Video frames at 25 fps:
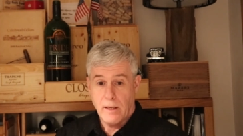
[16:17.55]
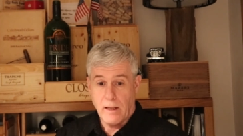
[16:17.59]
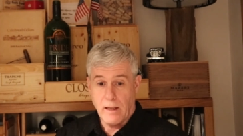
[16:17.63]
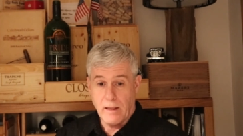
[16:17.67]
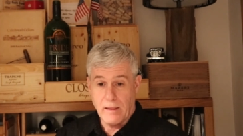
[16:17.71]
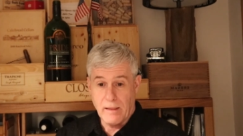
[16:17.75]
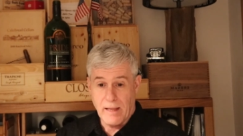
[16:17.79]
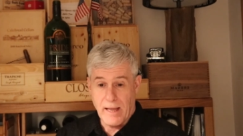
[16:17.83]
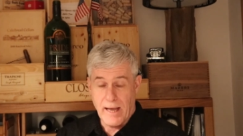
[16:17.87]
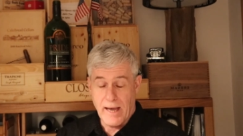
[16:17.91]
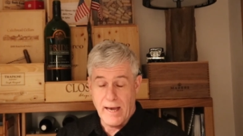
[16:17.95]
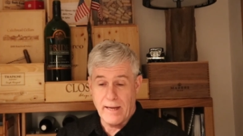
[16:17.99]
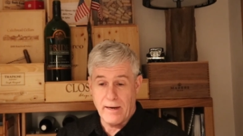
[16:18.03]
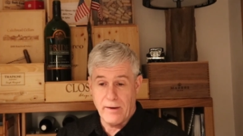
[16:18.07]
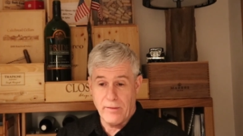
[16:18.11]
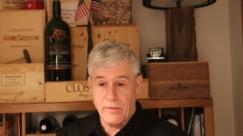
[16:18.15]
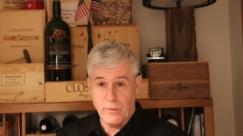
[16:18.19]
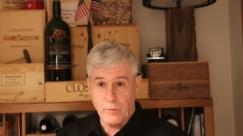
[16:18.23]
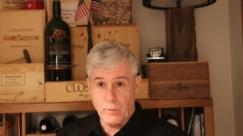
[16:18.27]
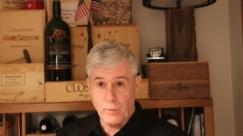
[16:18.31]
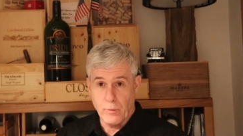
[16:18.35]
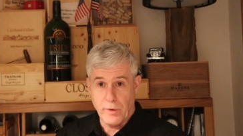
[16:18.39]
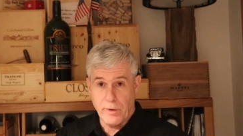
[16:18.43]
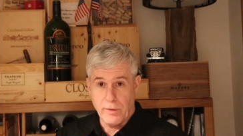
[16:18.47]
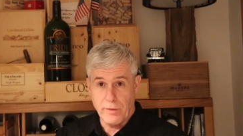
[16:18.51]
A lot of
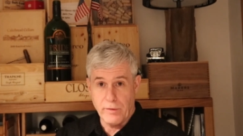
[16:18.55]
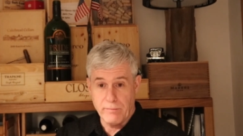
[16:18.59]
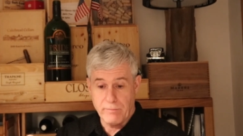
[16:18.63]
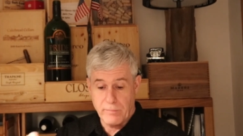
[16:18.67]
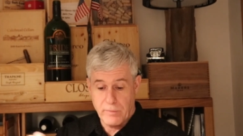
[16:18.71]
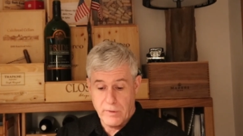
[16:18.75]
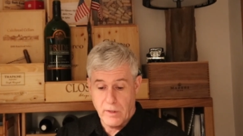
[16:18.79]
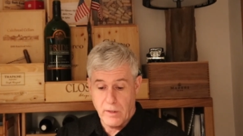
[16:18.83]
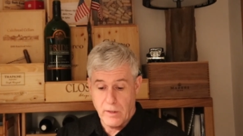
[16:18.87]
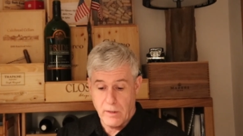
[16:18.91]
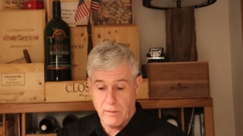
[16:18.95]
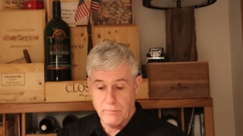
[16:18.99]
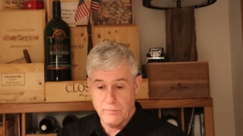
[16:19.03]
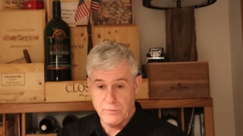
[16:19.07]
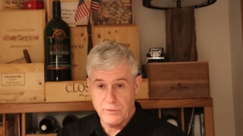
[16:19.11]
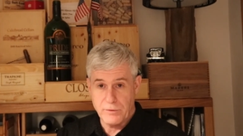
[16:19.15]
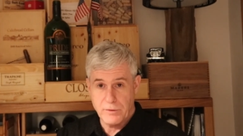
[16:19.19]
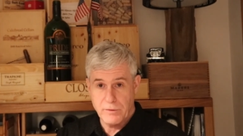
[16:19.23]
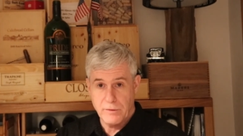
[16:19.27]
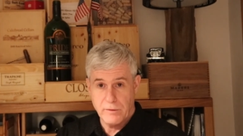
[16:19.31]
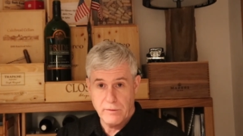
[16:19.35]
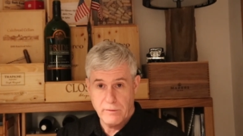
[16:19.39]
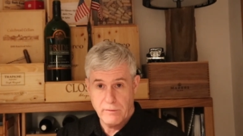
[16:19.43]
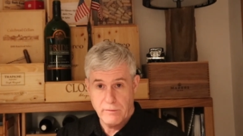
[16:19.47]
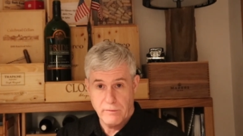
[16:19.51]
the rhythm
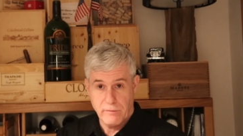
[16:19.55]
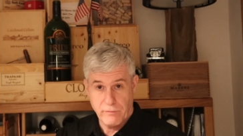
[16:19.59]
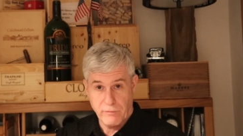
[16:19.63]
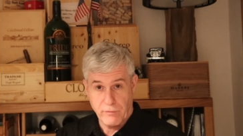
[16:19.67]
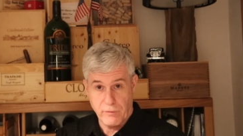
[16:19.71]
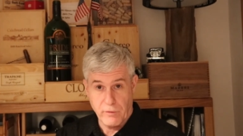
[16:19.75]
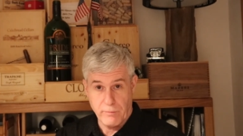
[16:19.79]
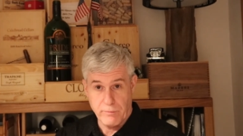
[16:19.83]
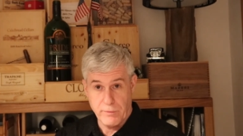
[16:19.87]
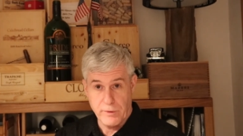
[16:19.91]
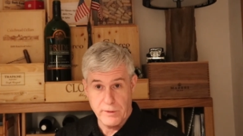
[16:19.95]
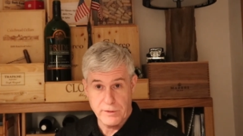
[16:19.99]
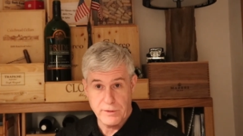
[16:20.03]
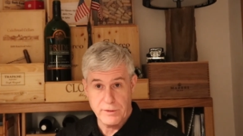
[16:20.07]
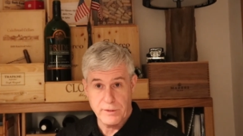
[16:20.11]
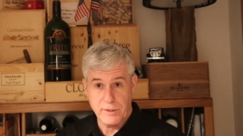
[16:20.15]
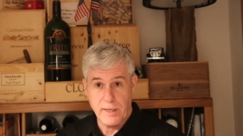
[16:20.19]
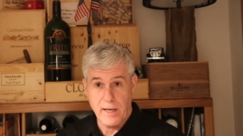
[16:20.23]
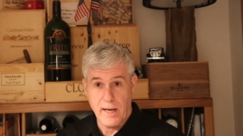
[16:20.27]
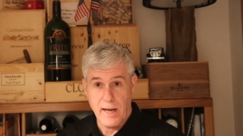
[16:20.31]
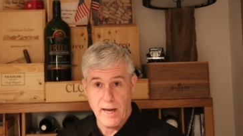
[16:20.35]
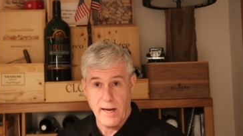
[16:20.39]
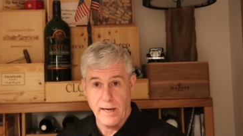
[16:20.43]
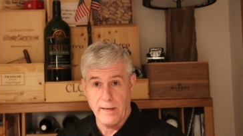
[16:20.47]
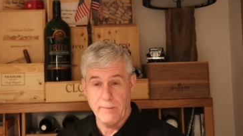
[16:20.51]
comes from this
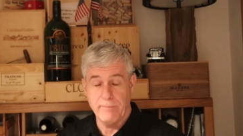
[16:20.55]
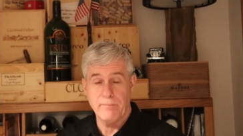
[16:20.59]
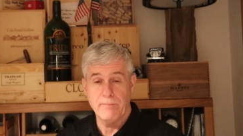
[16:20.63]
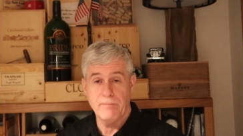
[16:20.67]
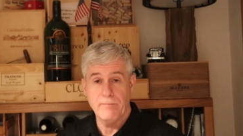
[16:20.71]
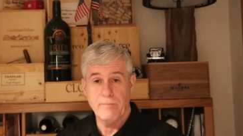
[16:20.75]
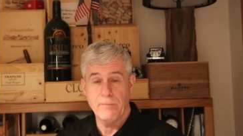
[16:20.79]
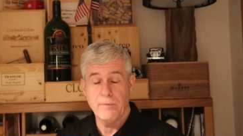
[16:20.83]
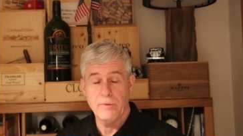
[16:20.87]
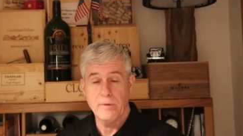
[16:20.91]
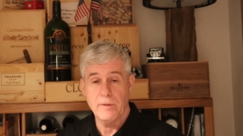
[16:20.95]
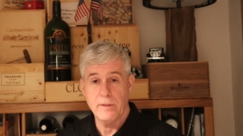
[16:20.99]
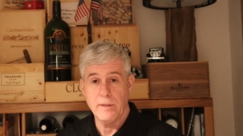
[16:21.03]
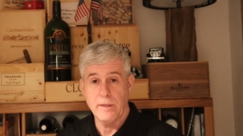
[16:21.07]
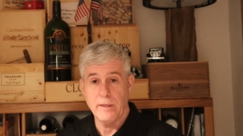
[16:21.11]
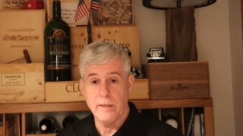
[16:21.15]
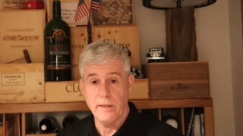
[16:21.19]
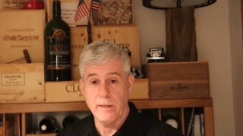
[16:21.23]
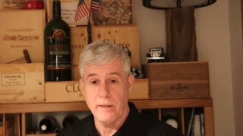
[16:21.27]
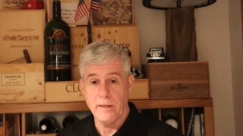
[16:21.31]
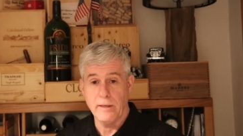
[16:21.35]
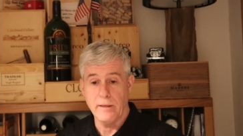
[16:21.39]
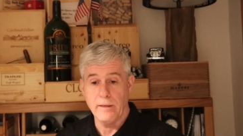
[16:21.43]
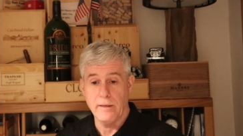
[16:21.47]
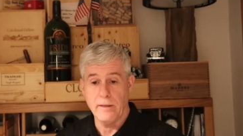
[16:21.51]
time
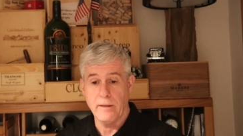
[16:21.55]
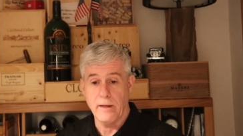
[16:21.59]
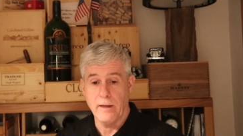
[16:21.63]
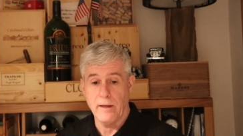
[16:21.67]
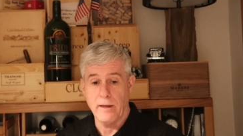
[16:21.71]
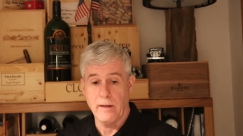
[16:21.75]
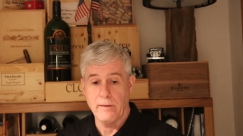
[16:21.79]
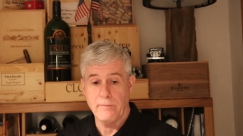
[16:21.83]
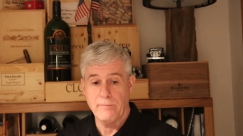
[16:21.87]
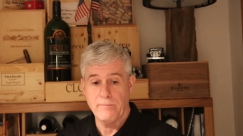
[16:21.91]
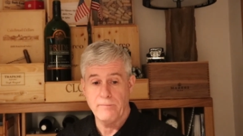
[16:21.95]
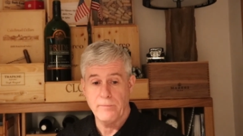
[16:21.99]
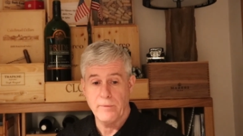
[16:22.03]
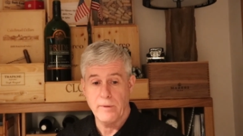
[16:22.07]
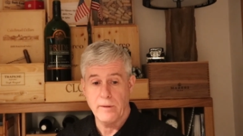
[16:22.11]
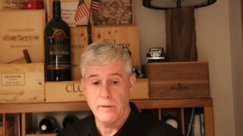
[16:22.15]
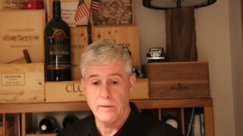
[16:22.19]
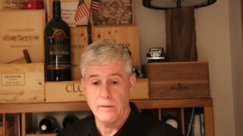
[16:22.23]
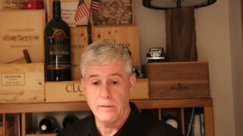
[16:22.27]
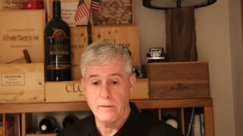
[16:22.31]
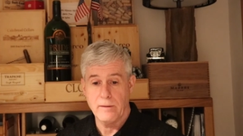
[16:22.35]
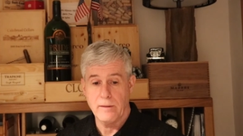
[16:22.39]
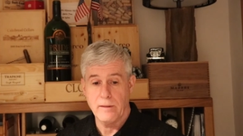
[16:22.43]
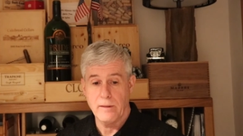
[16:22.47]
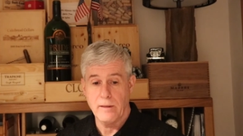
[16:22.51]
and uh,
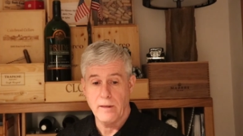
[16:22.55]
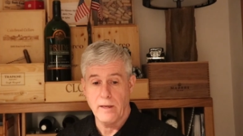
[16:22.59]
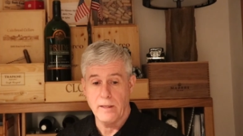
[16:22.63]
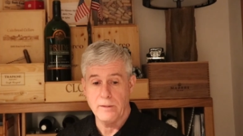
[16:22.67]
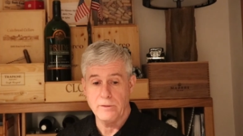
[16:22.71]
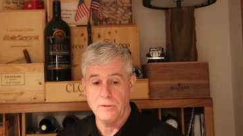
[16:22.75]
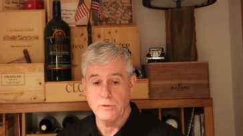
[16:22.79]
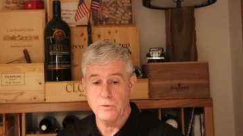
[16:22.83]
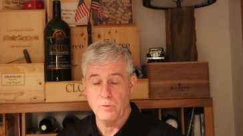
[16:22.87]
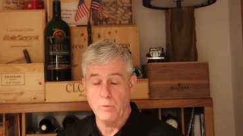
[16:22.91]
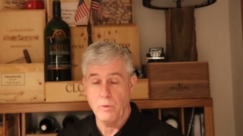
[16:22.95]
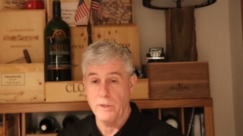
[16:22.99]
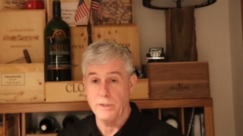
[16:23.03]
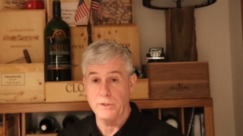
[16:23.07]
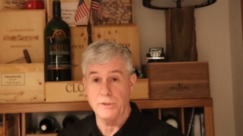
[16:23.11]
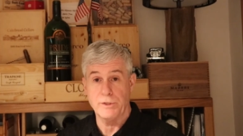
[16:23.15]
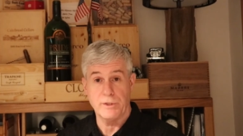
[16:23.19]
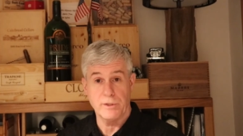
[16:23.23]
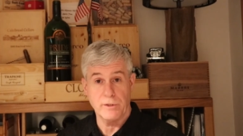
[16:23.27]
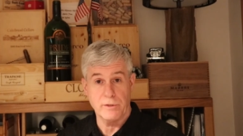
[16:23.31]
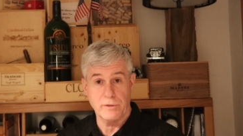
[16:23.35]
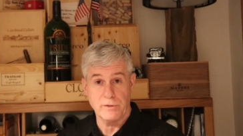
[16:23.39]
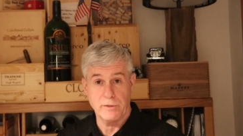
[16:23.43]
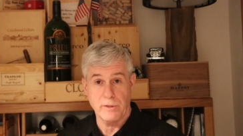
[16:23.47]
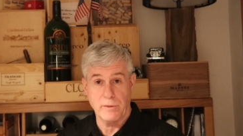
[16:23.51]
I just want to
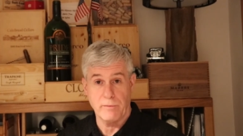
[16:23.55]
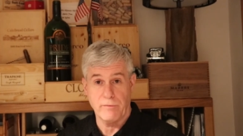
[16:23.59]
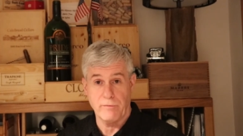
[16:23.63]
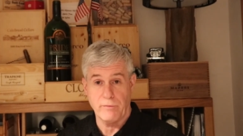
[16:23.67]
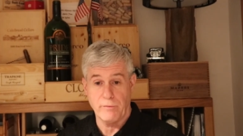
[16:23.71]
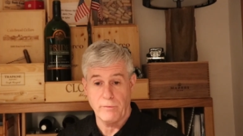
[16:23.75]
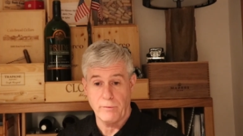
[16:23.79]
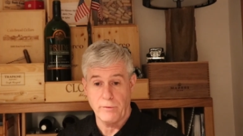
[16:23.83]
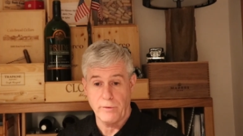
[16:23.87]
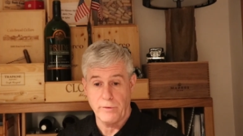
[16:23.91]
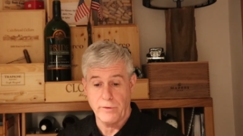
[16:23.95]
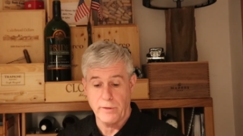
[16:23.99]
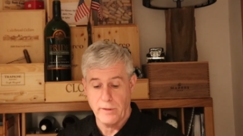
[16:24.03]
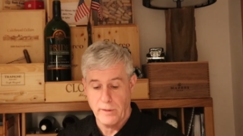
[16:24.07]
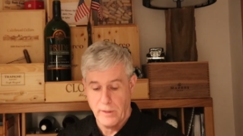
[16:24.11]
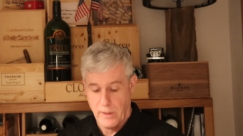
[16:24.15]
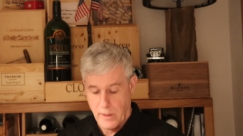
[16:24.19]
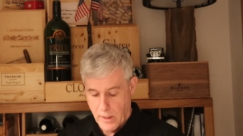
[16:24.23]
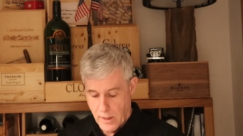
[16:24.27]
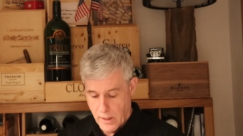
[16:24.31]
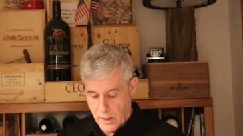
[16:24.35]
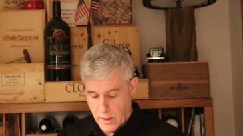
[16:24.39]
share some of it with you.